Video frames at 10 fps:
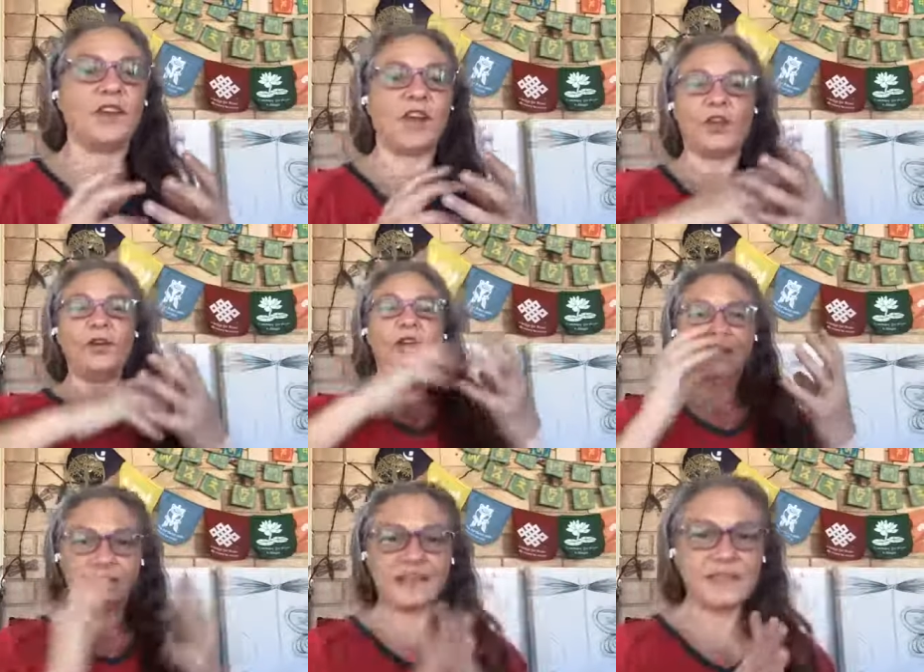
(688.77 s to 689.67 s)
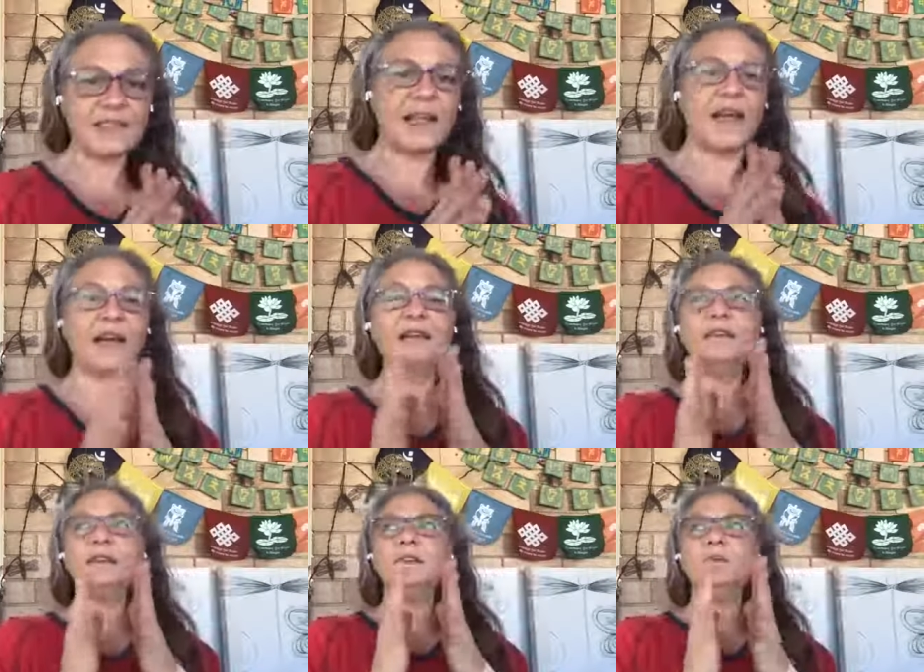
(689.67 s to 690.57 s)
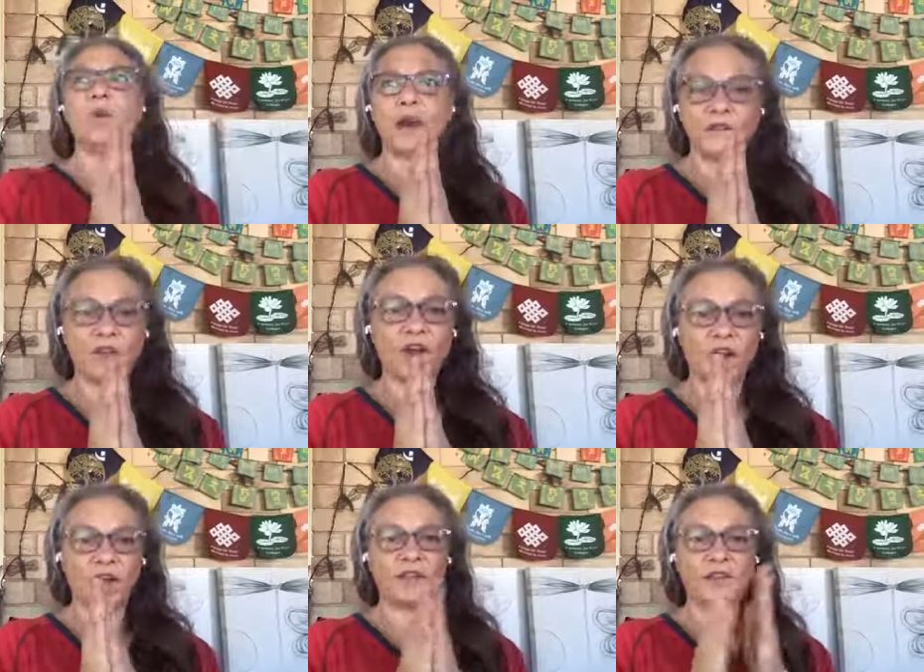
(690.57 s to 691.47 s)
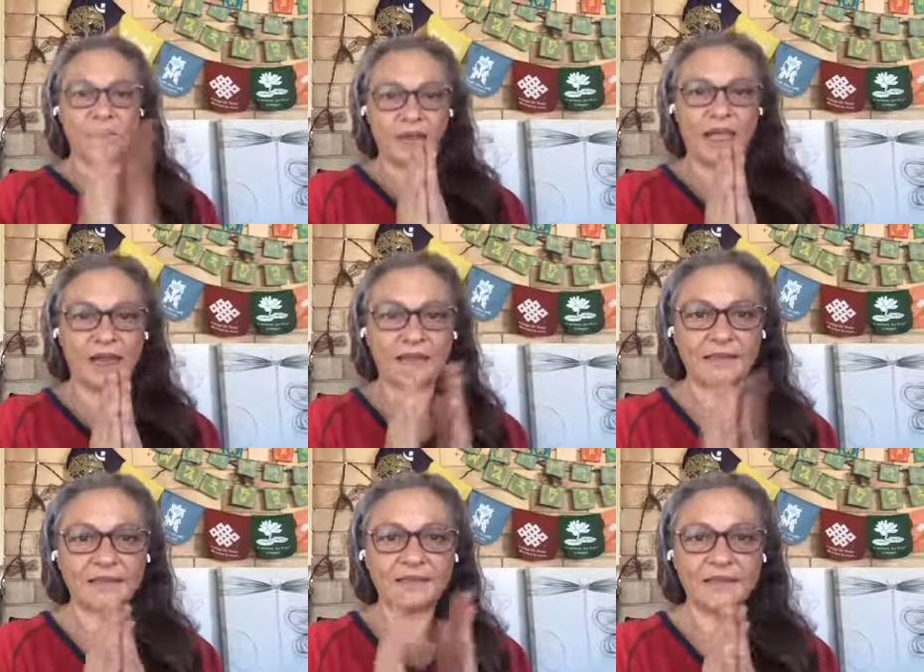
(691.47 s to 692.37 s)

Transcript: No, these are one of the kind in the planet,